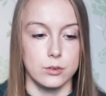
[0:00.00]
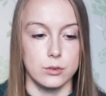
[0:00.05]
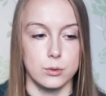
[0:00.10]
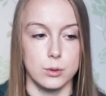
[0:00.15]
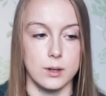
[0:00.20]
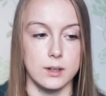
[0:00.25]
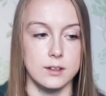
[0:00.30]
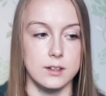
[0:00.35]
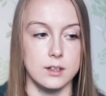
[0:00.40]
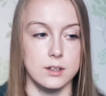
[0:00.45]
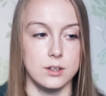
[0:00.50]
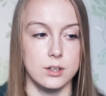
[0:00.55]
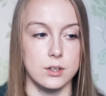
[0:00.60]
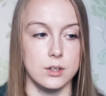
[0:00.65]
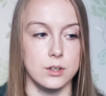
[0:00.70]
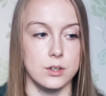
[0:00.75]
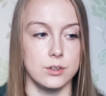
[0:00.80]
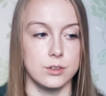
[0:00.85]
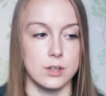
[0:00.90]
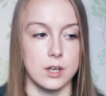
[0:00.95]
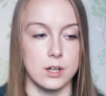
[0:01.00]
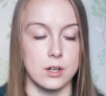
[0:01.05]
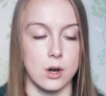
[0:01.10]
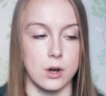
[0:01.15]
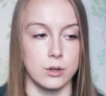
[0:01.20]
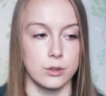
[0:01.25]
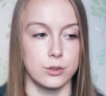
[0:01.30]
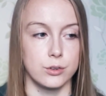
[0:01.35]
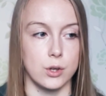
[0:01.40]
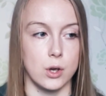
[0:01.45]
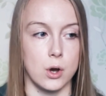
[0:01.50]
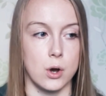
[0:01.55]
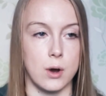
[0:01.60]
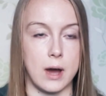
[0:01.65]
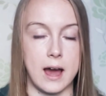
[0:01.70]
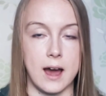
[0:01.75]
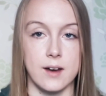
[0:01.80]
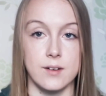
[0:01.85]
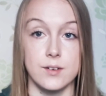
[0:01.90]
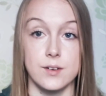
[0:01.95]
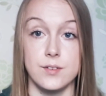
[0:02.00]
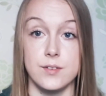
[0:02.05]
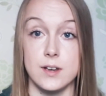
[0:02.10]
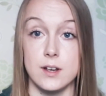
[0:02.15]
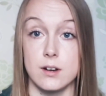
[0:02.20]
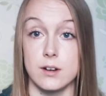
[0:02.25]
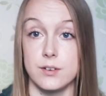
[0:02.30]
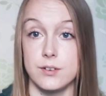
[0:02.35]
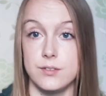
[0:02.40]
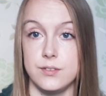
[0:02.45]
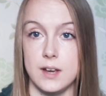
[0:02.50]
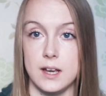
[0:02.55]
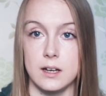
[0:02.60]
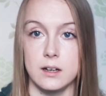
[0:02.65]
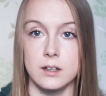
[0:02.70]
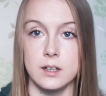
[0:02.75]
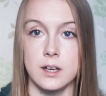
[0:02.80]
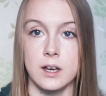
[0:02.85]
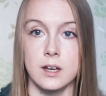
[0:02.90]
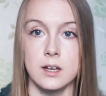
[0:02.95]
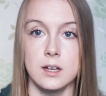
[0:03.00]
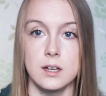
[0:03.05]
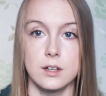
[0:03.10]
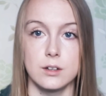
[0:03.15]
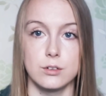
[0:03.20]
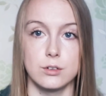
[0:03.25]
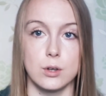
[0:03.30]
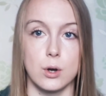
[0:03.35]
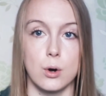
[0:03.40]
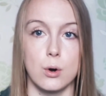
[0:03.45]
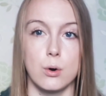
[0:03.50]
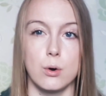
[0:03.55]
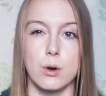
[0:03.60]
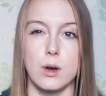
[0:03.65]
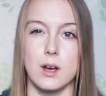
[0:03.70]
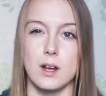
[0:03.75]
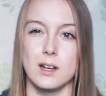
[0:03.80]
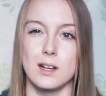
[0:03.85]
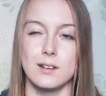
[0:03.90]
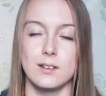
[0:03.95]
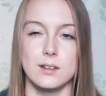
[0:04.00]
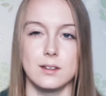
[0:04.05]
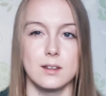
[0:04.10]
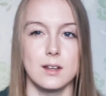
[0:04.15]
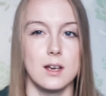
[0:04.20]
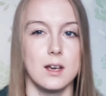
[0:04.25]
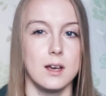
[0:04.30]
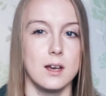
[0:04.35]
22s can also have a fear of failure, so and as